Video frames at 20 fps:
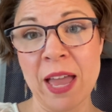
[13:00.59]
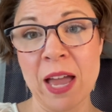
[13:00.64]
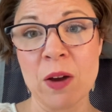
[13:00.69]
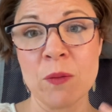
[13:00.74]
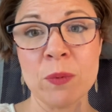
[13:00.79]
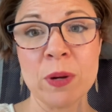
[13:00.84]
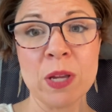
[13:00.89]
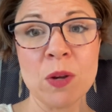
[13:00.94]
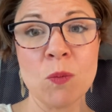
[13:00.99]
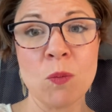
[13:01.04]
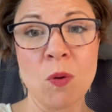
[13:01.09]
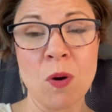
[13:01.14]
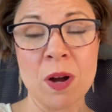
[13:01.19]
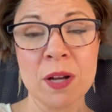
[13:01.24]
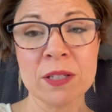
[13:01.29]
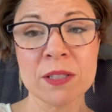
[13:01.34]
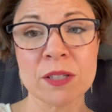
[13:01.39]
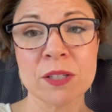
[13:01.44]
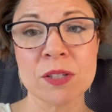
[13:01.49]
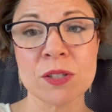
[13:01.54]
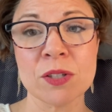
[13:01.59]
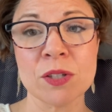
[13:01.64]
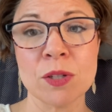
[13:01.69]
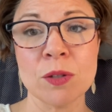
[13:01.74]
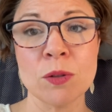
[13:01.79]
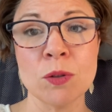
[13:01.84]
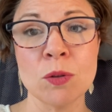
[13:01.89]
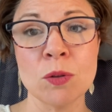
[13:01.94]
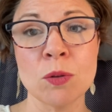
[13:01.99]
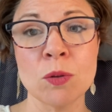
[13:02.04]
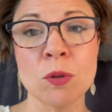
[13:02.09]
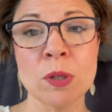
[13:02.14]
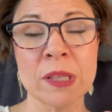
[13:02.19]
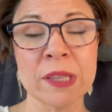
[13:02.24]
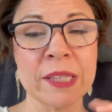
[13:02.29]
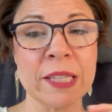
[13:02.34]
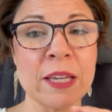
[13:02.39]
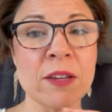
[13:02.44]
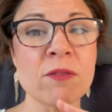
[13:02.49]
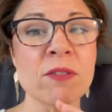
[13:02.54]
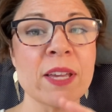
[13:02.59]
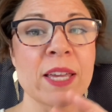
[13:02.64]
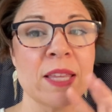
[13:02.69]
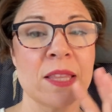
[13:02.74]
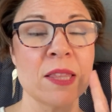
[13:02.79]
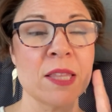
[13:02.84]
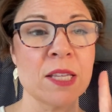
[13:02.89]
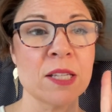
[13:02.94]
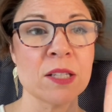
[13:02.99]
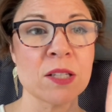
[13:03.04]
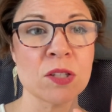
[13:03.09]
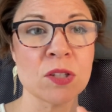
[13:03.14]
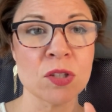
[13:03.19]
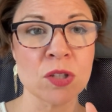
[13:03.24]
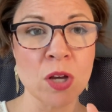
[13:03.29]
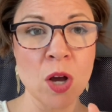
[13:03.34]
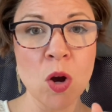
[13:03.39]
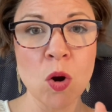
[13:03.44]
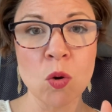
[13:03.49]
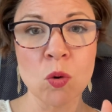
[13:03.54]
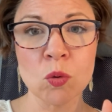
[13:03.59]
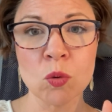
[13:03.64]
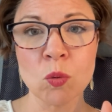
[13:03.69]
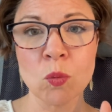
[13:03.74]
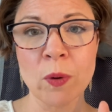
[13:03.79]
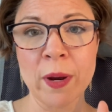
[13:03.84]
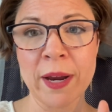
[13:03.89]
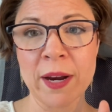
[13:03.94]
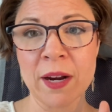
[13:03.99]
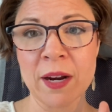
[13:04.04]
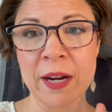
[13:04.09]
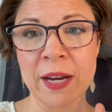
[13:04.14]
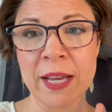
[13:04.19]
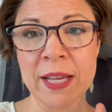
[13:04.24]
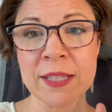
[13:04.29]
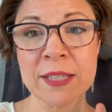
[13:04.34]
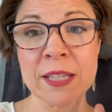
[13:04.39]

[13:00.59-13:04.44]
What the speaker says: and we want to live in this zone where it's